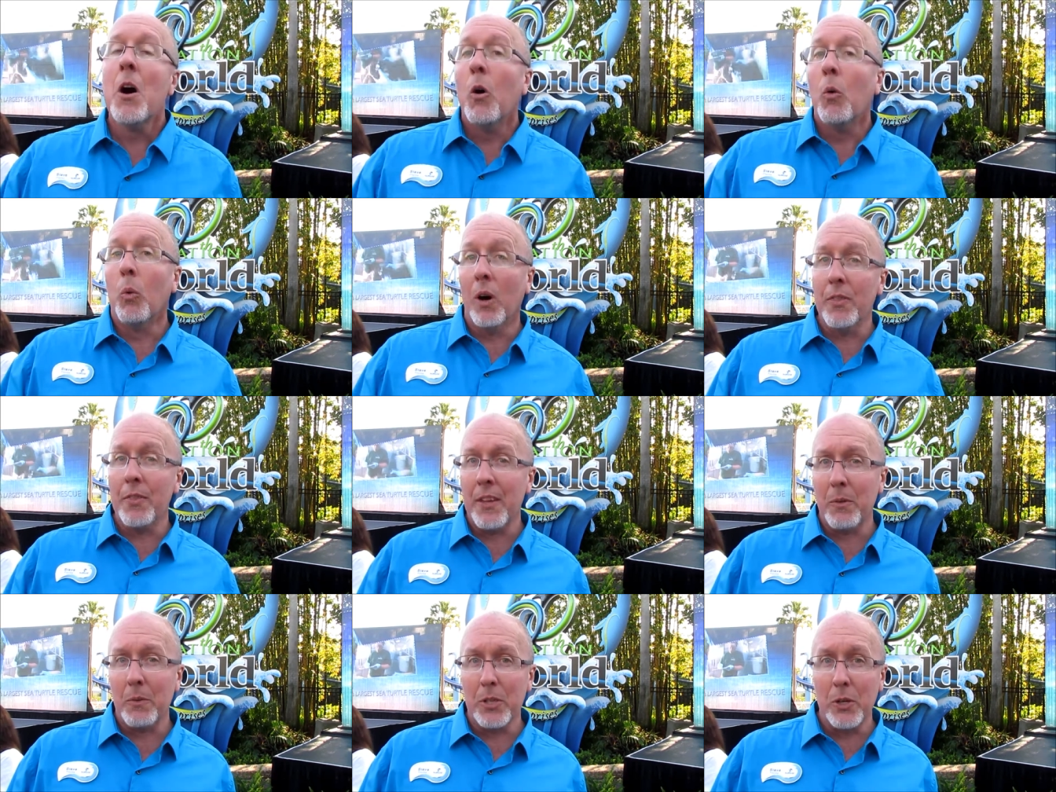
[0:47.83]
One
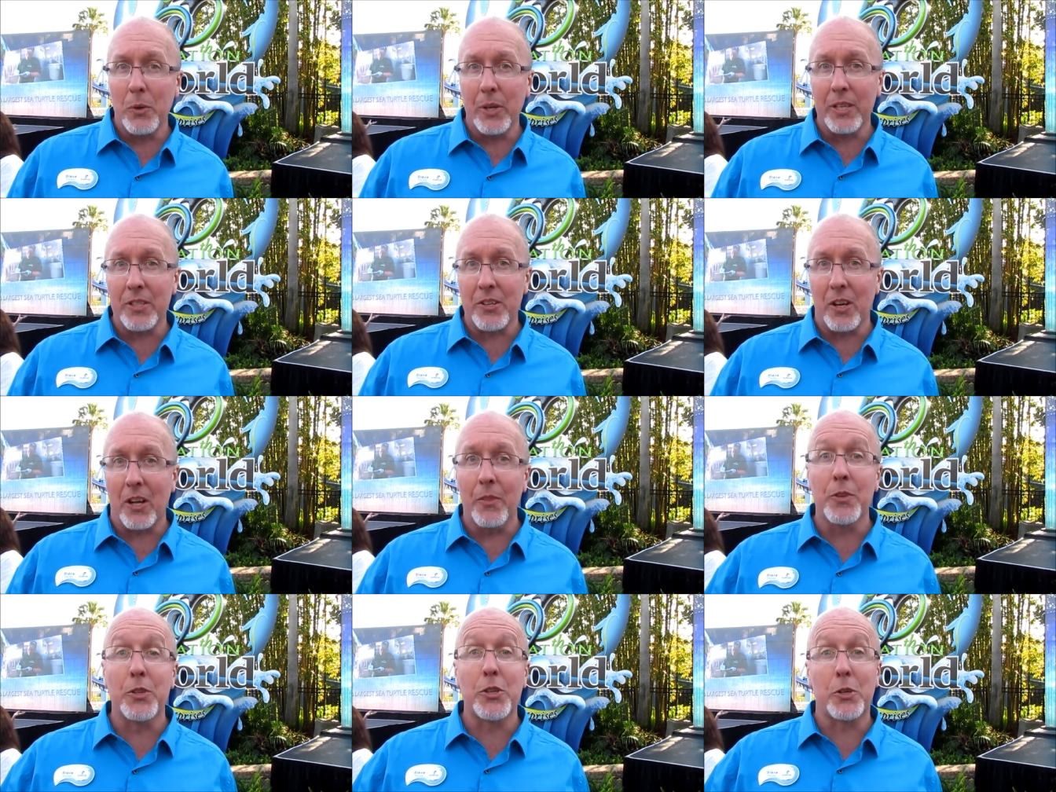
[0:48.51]
thing we're doing is
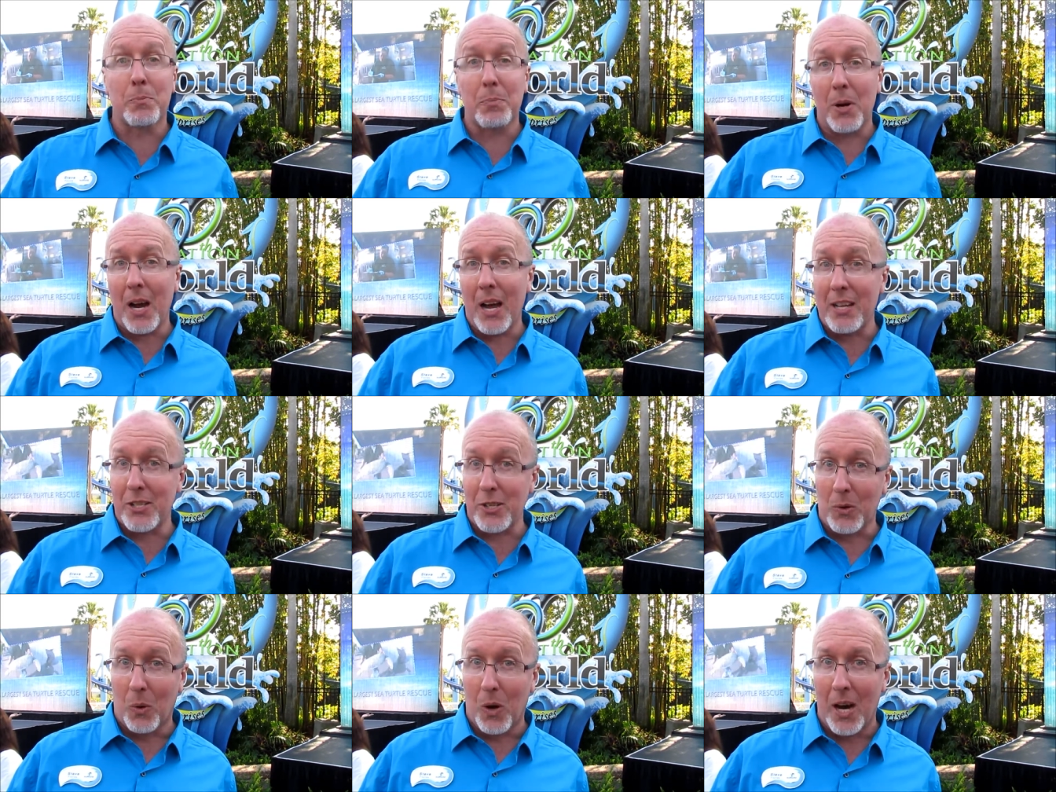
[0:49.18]
called the Surprise
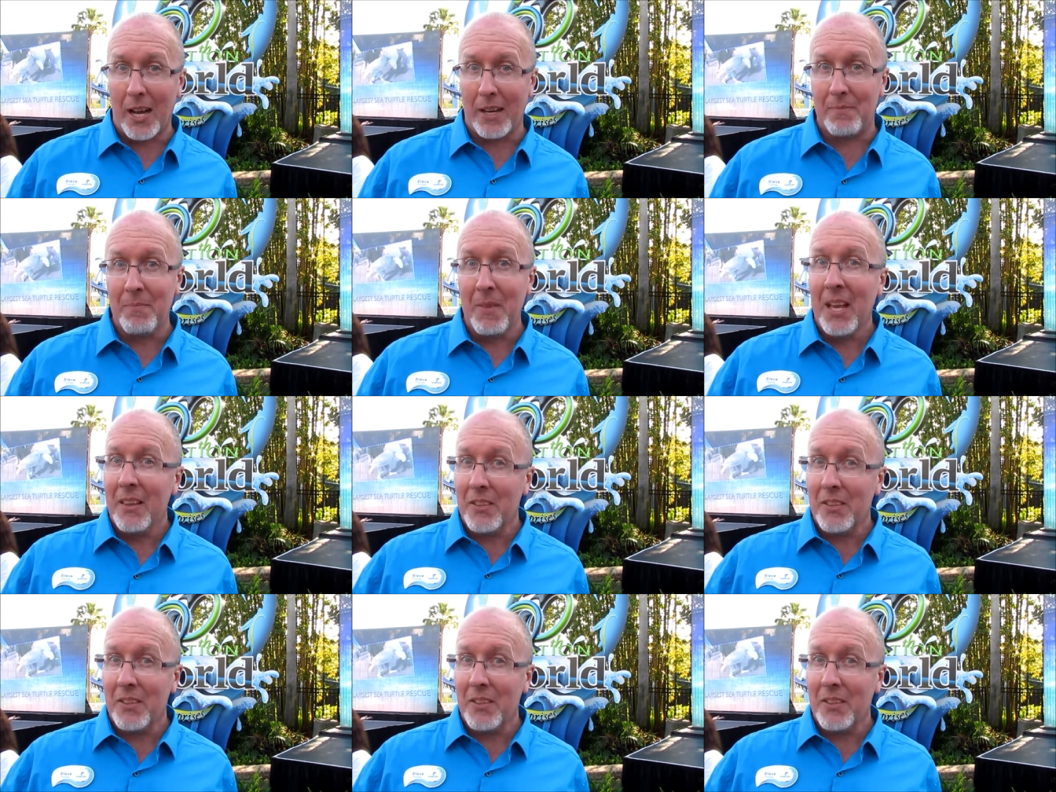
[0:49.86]
Squad.